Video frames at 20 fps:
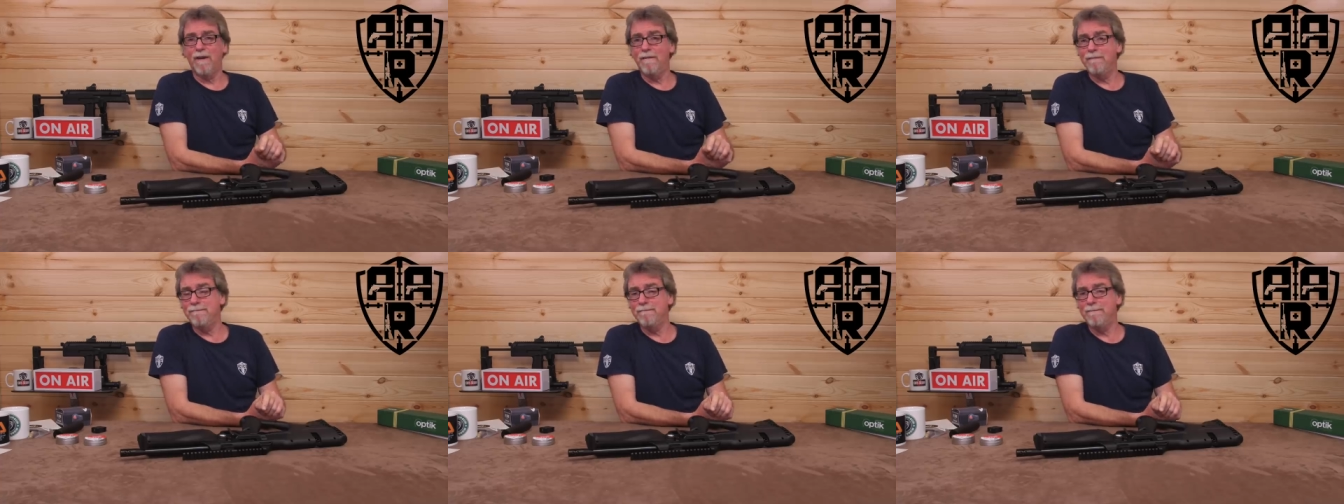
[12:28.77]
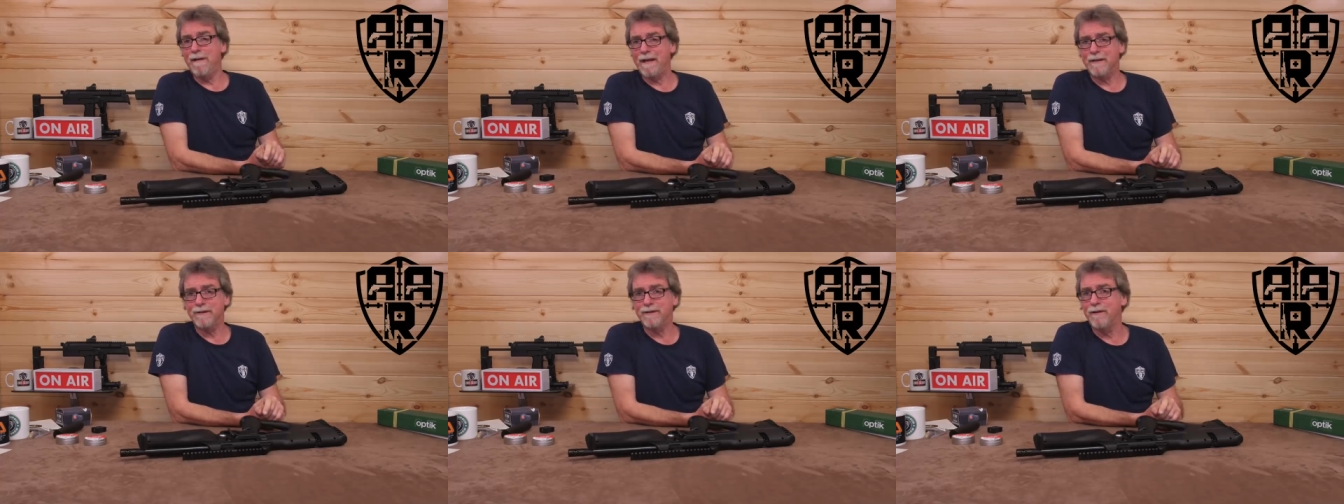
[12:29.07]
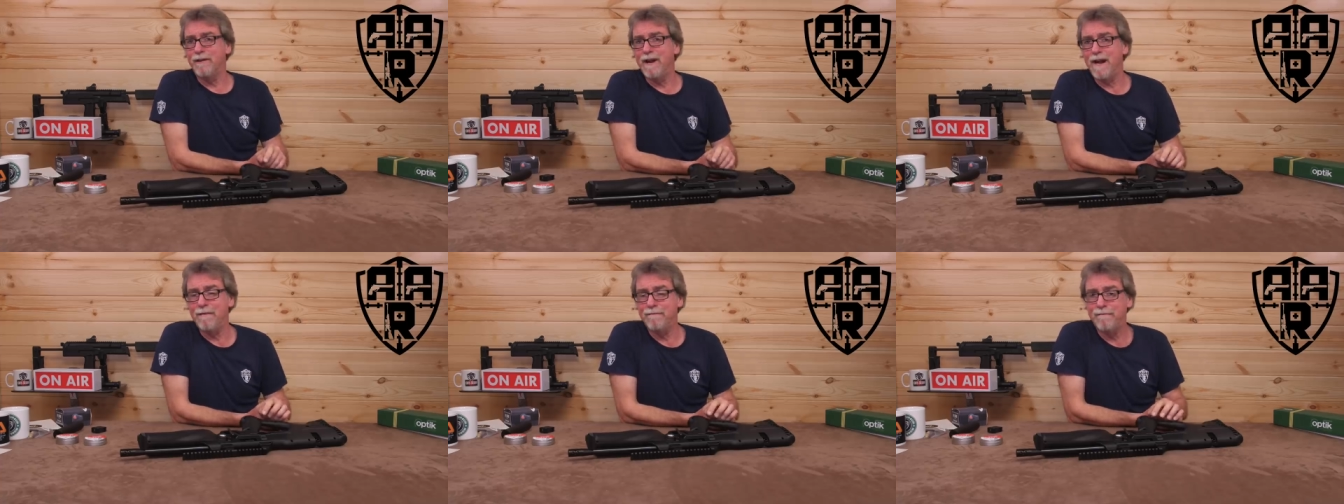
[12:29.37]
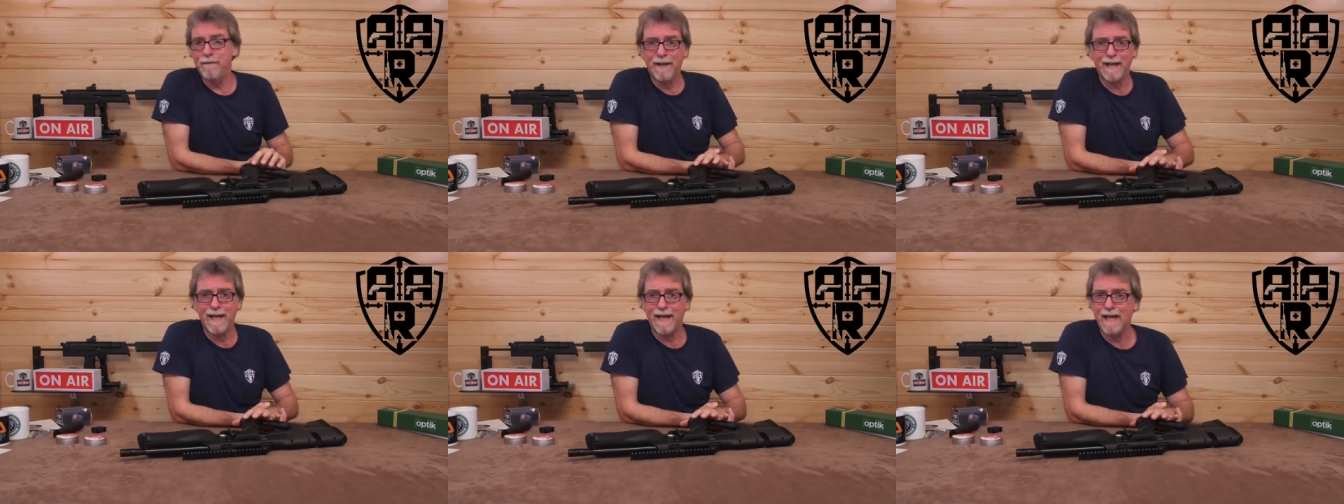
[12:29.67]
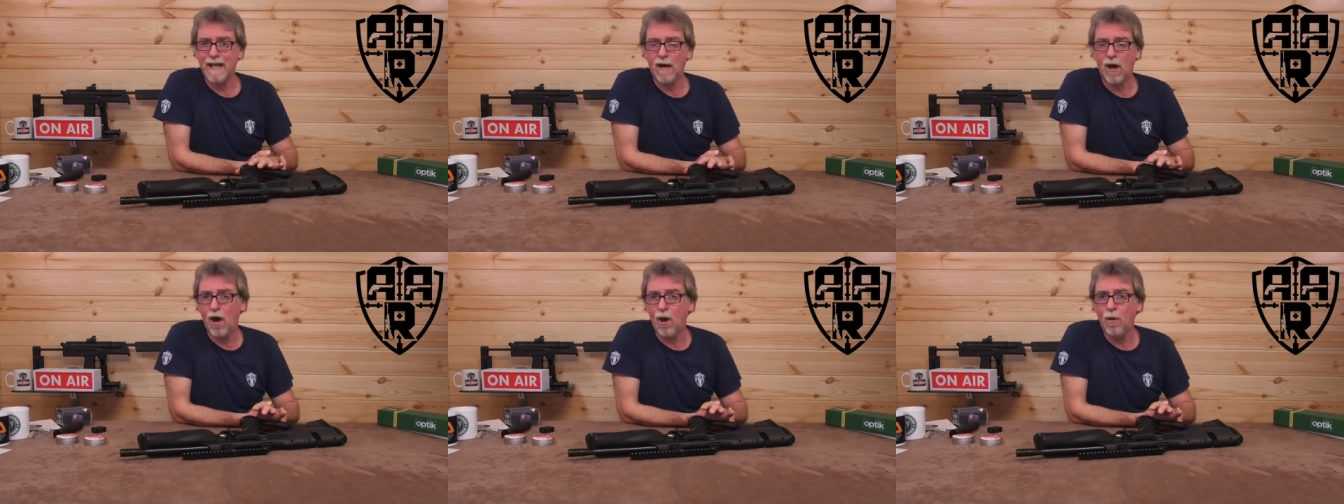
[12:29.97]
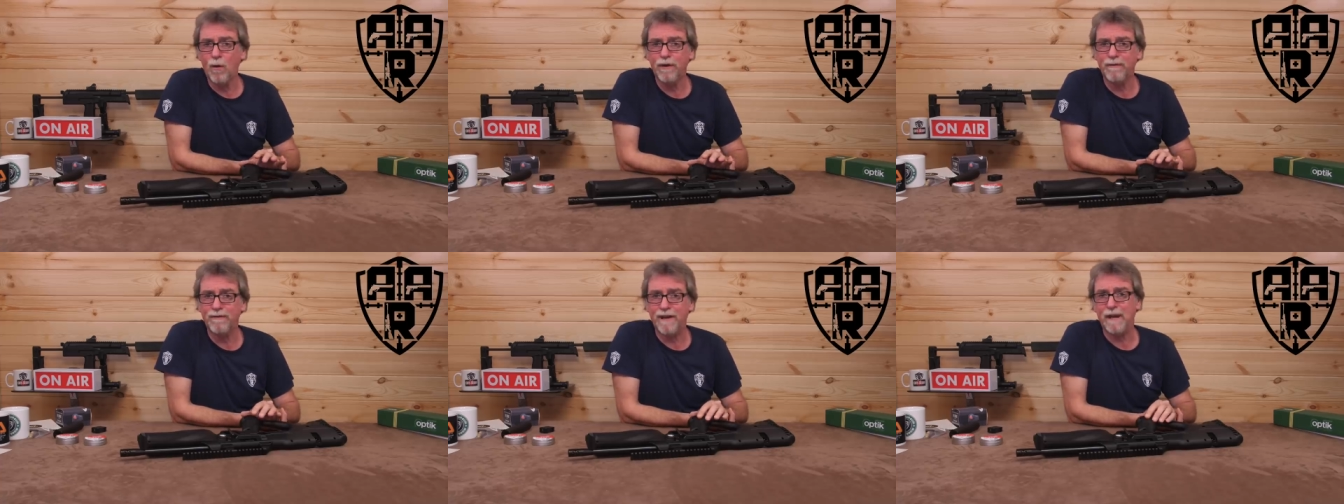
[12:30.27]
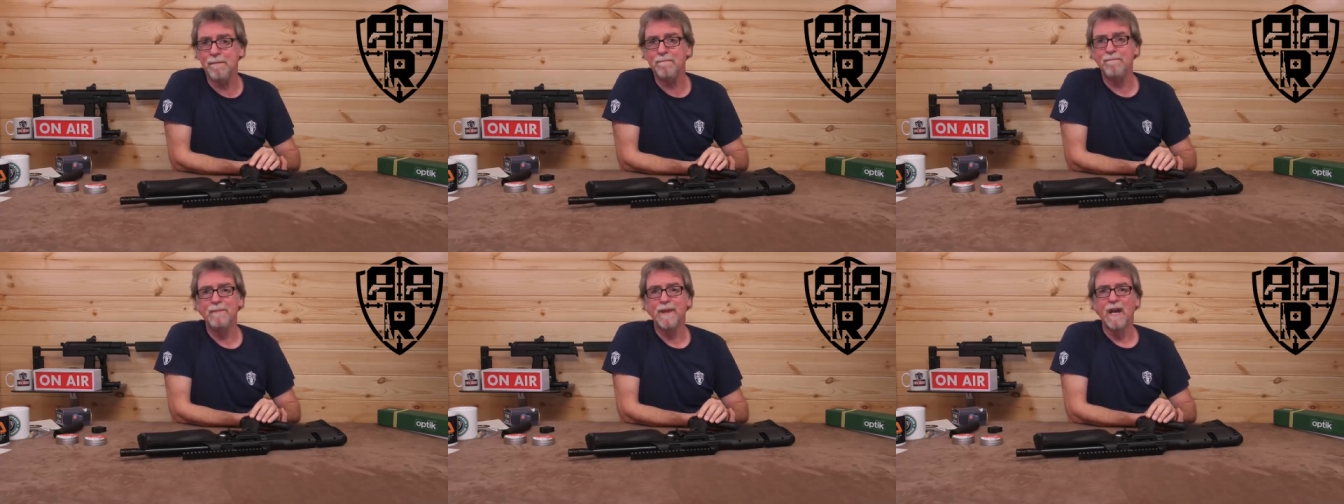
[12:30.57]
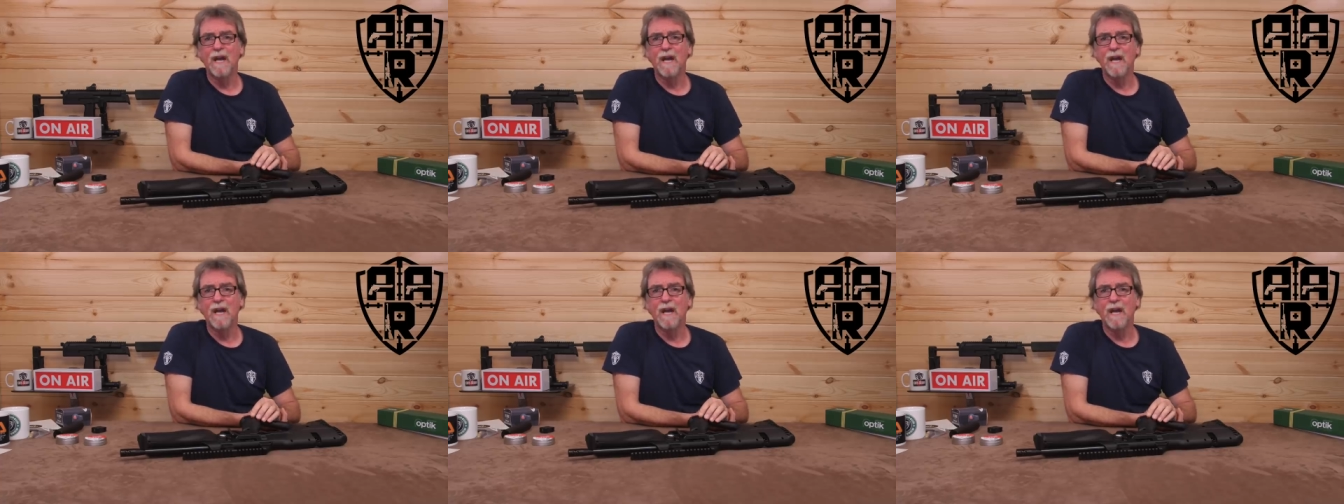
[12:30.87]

at Vector Air for getting hold of it.